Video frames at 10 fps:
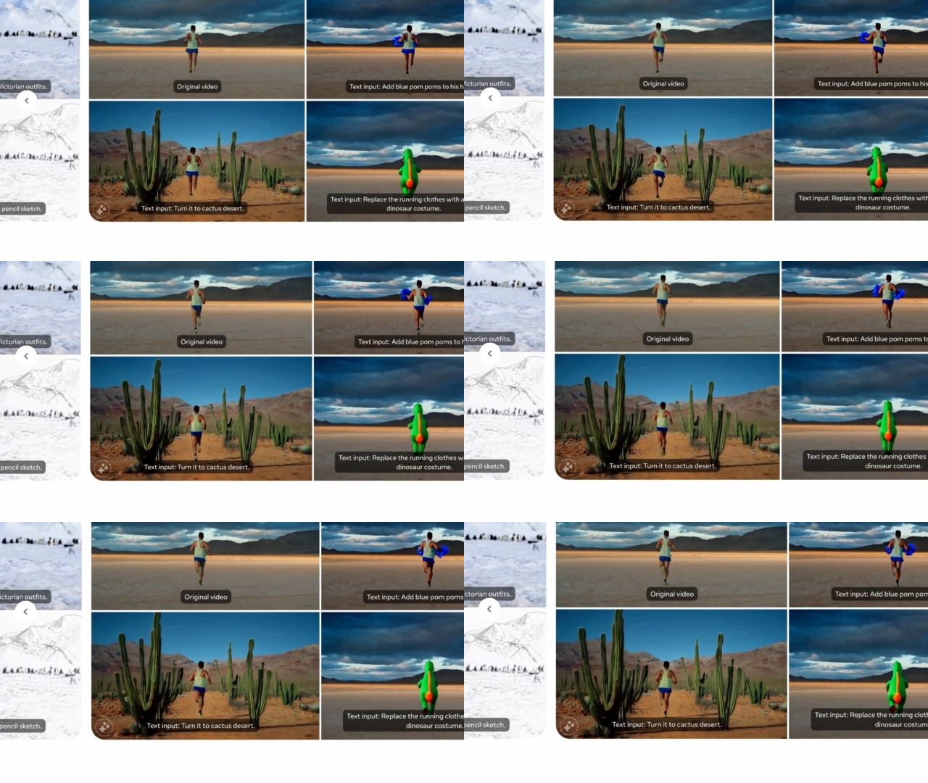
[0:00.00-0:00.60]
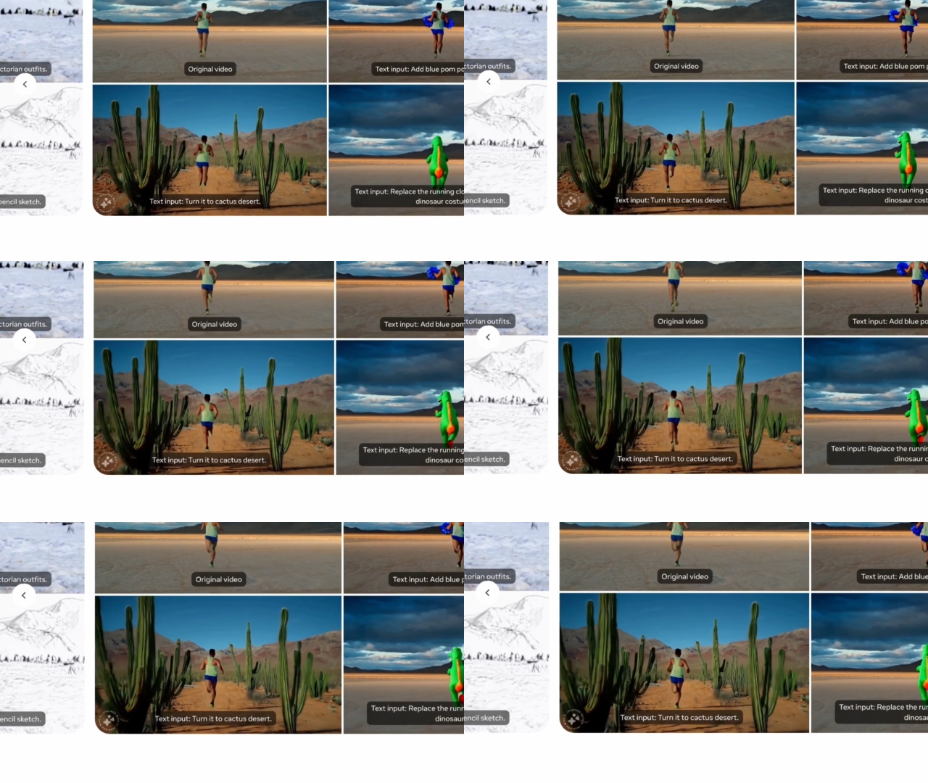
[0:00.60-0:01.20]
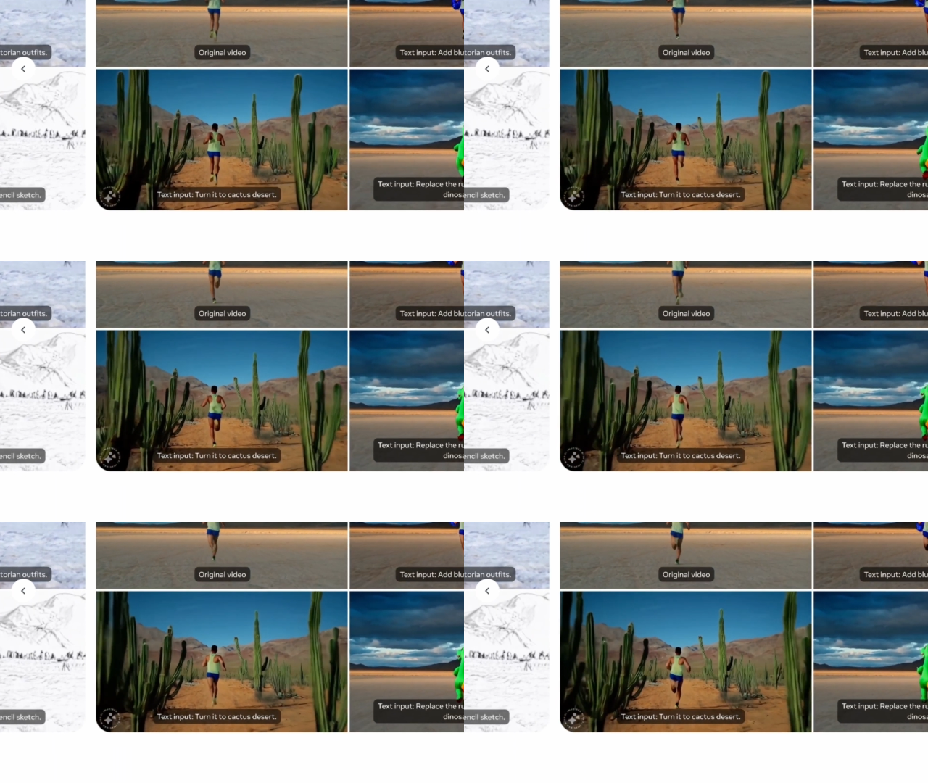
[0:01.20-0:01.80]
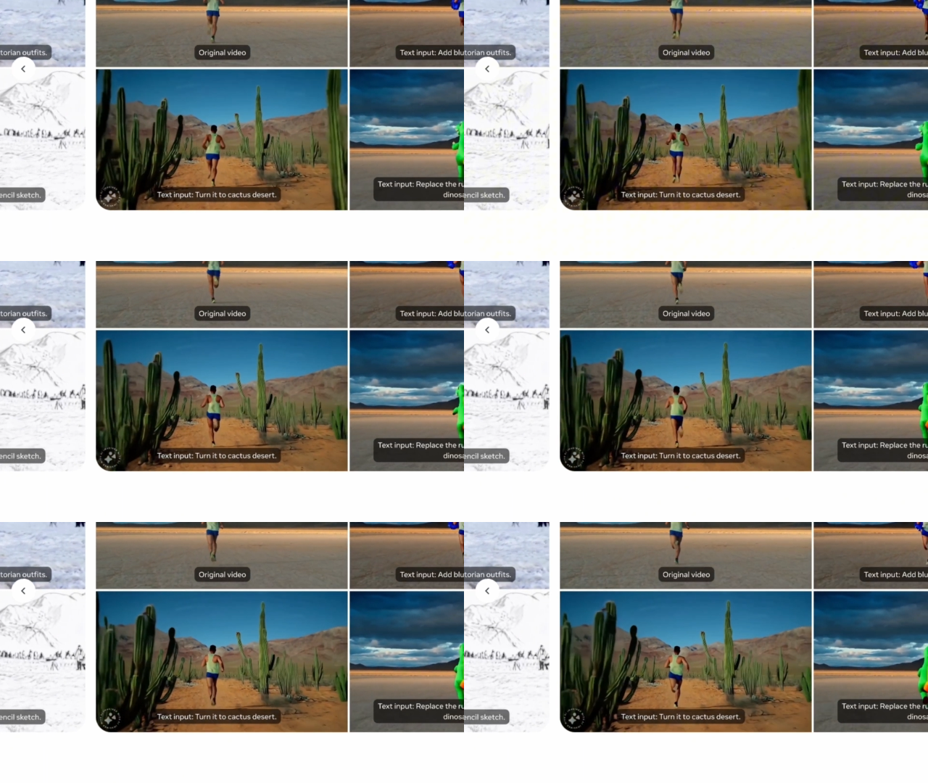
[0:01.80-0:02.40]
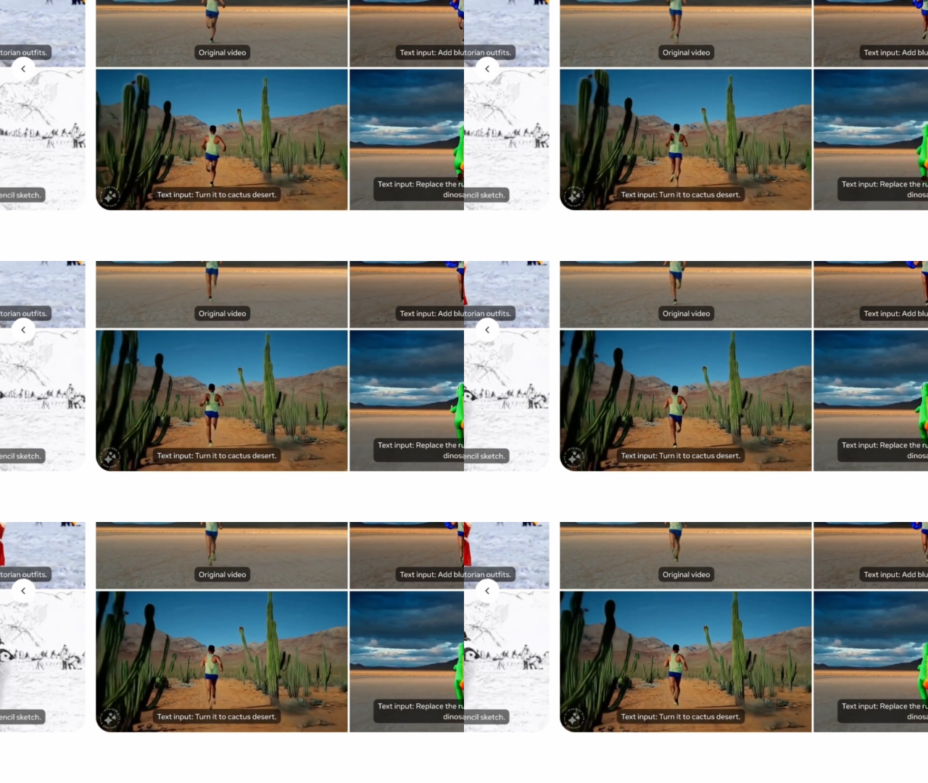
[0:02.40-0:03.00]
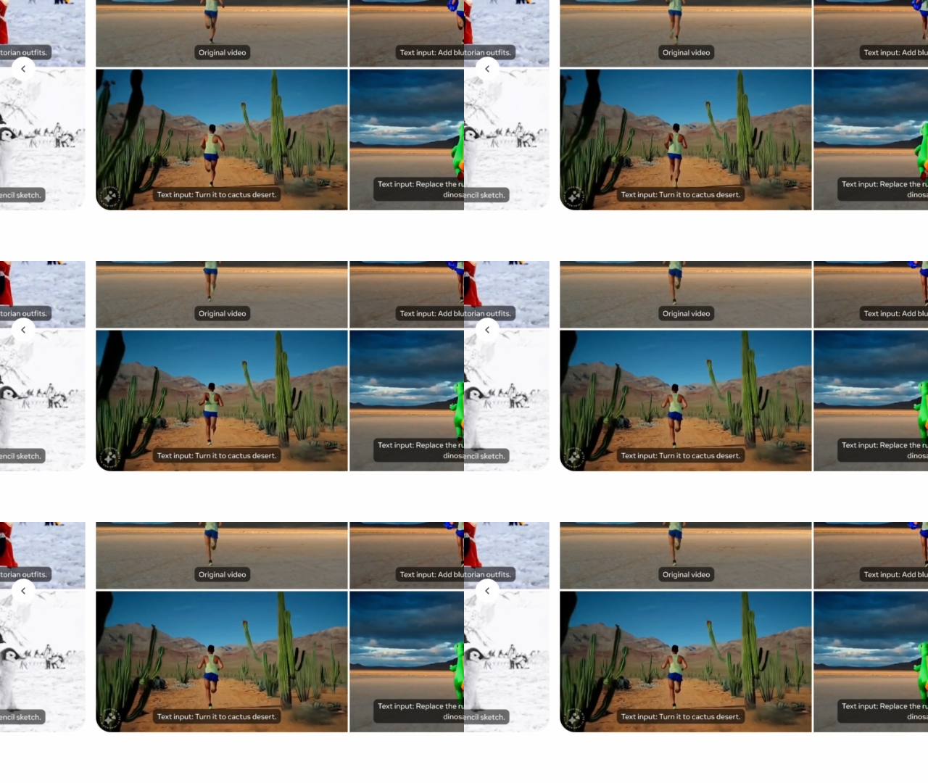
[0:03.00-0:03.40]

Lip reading: (no speaker visible)